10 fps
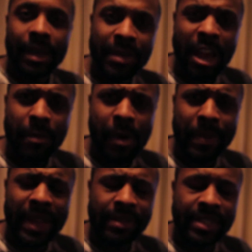terrible
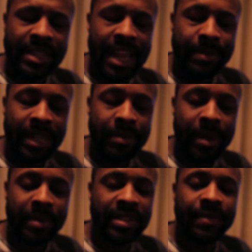at pronouncing names at the
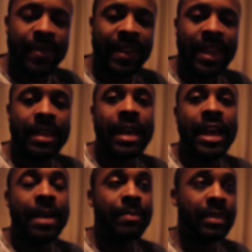moment, so fuck it.
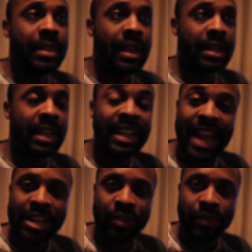The
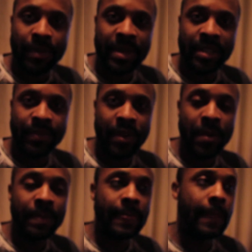lead actress from this film,